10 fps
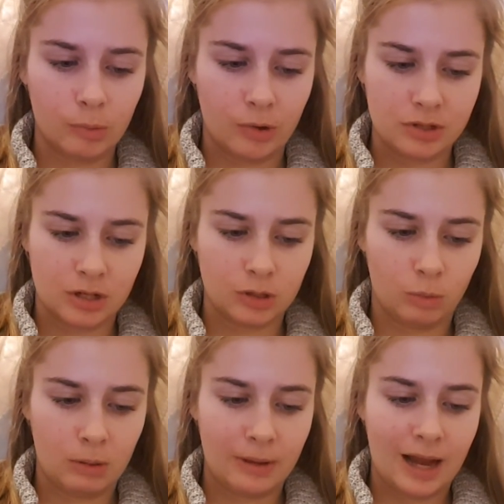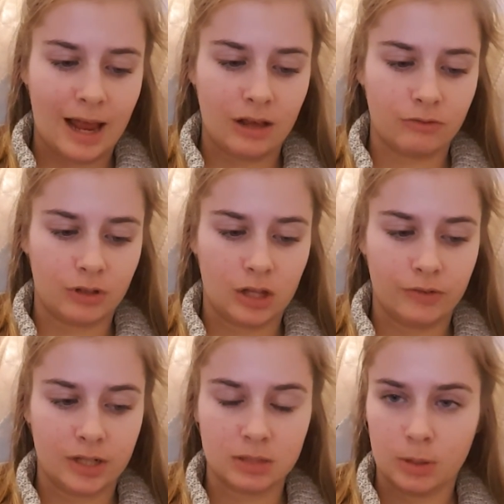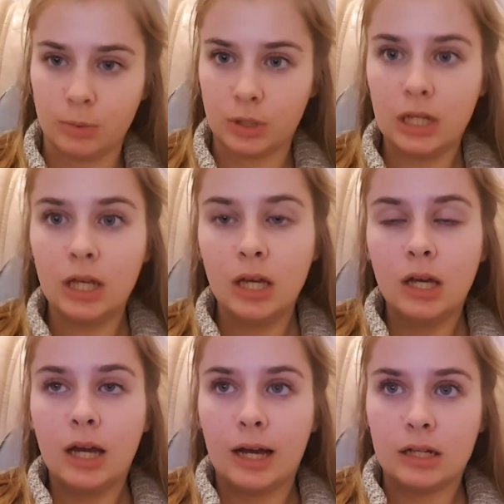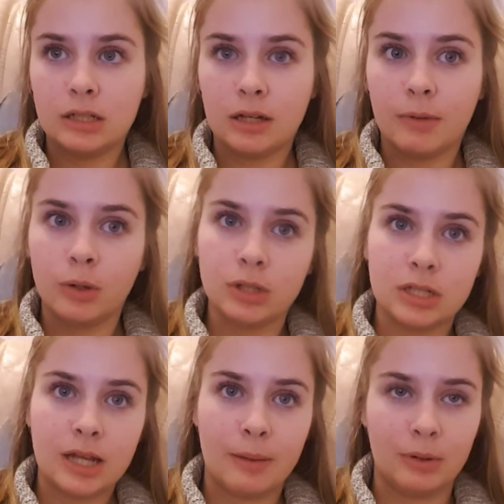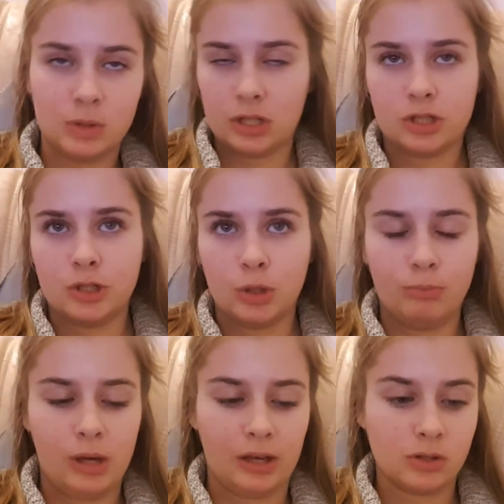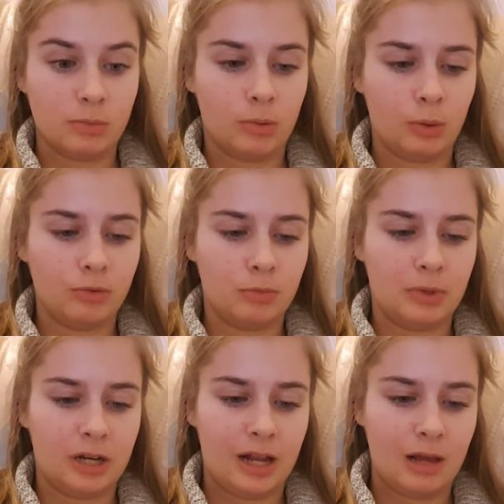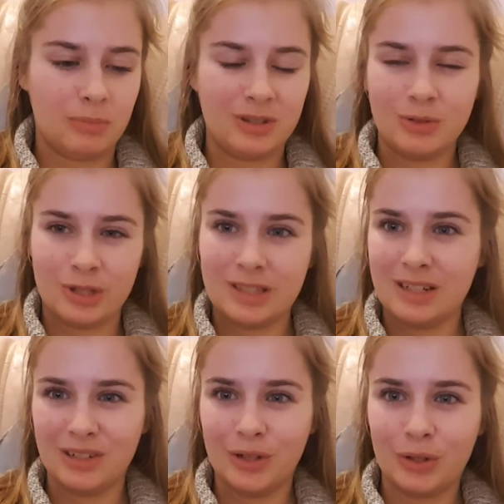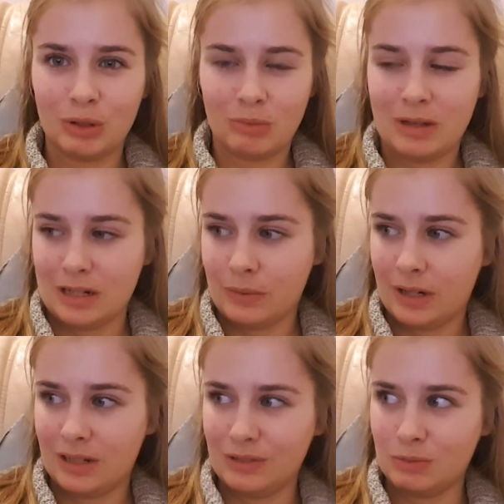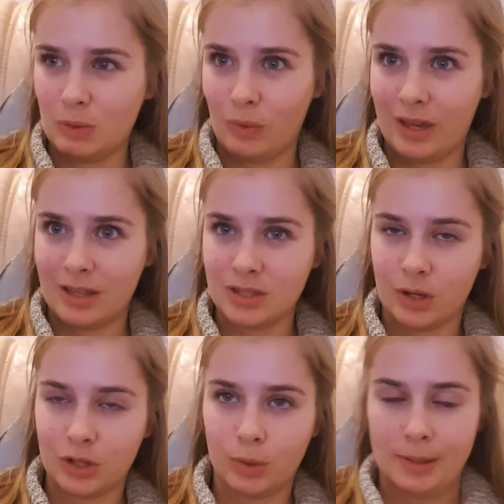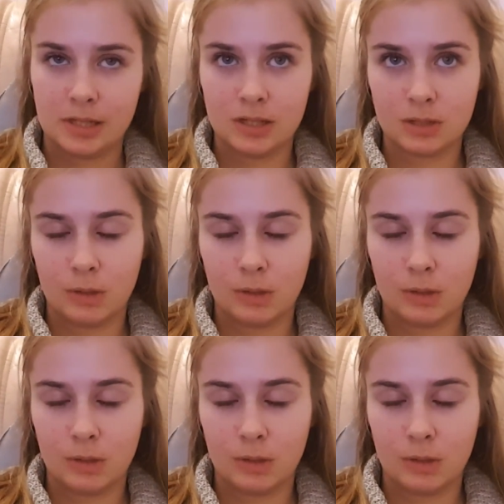whereas I'd normally be an 8 for like the rest of my body. And I ordered a 10, but it was actually too big, so I probably would have been an 8, but it just didn't look good on me anyway. It looked a bit weird, so I thought my sister